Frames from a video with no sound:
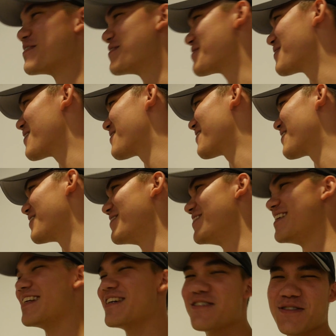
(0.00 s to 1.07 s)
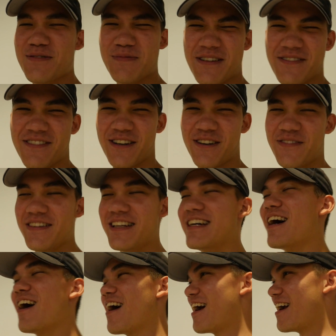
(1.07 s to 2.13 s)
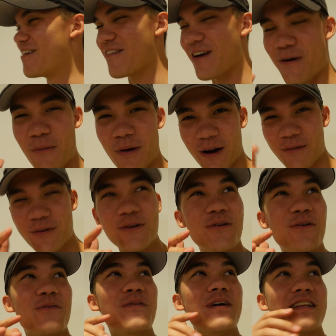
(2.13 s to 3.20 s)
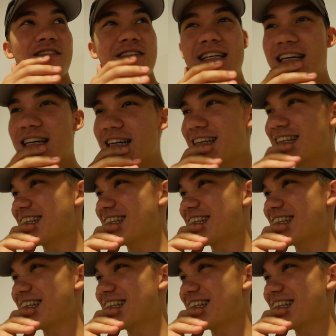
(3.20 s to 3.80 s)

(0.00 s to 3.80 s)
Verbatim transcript: you always make fun of me. They always make fun of me. Alright, never mind. What up, crew? We are today.